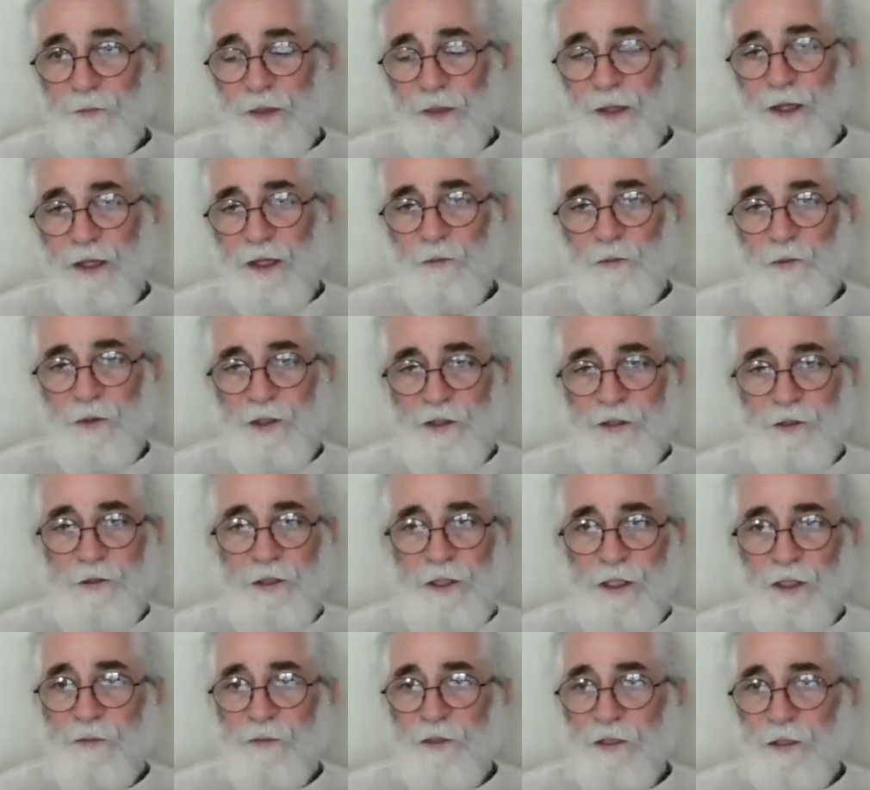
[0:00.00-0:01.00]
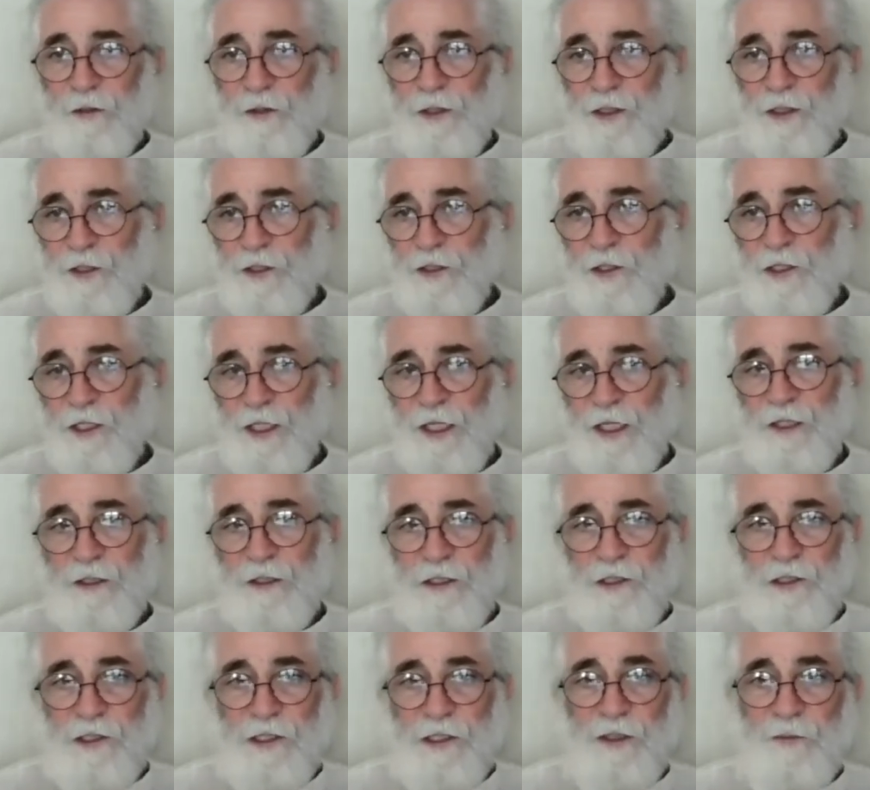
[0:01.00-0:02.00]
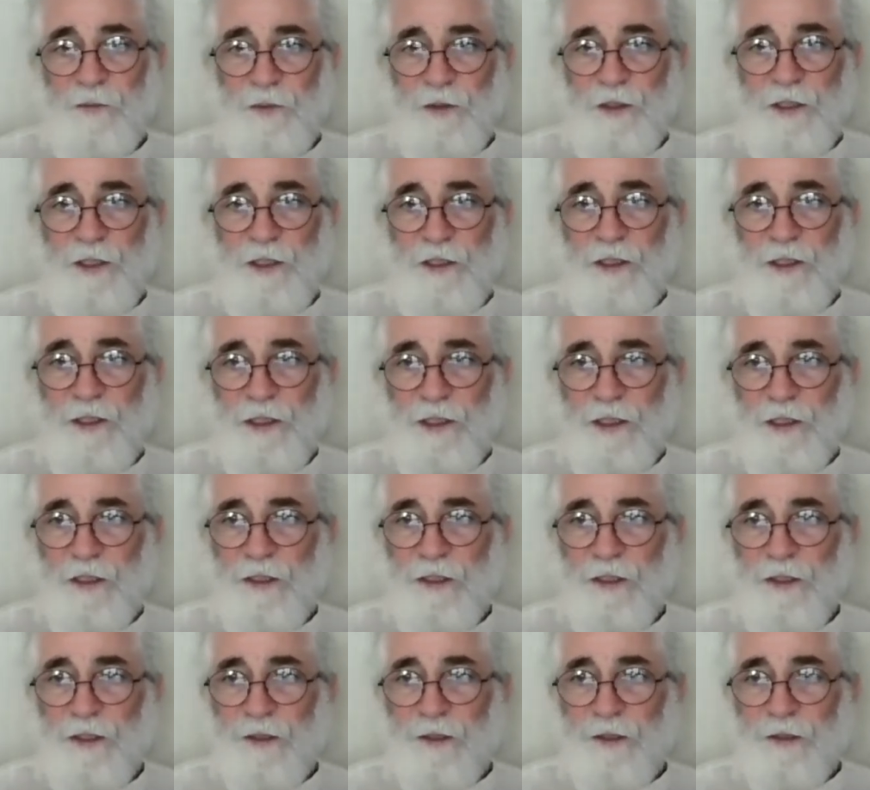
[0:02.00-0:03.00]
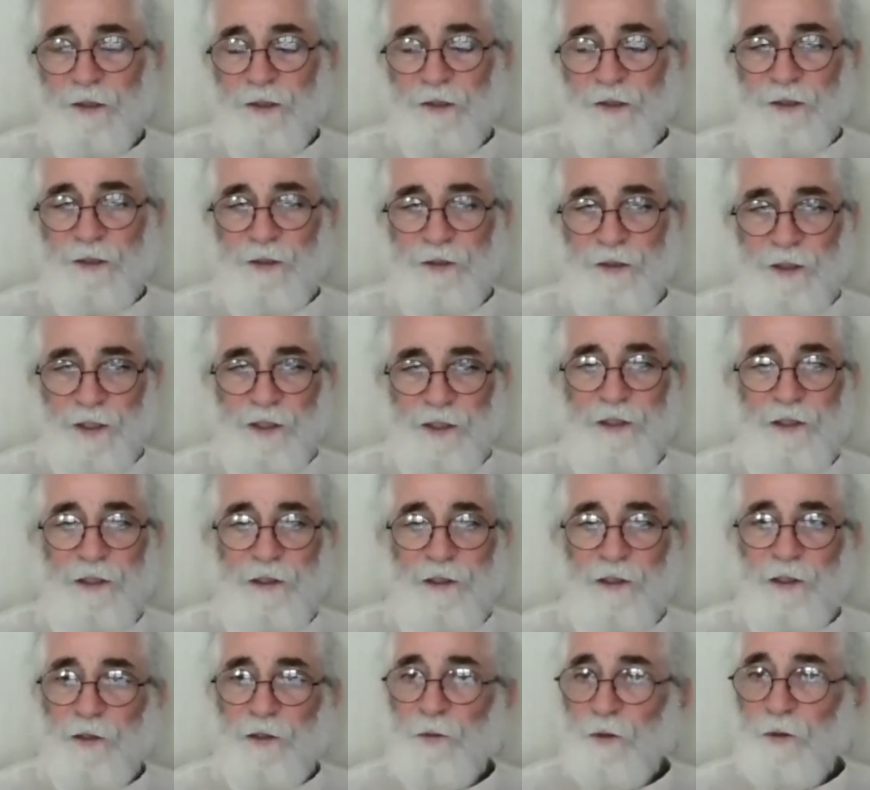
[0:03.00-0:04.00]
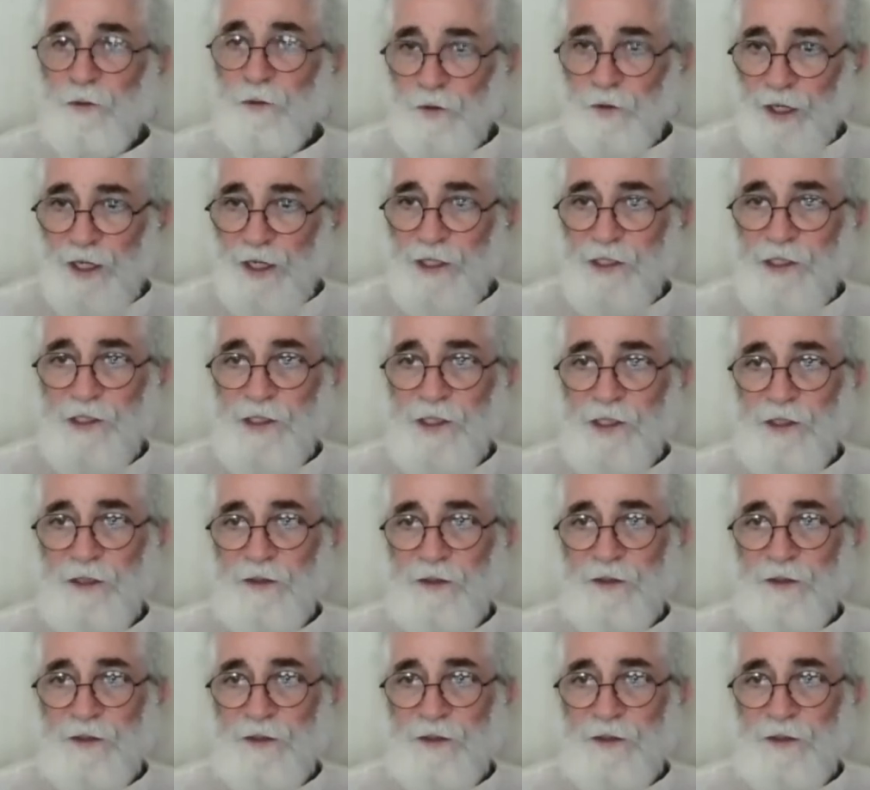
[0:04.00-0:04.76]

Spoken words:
And when you come to understand this completely, then you will rest.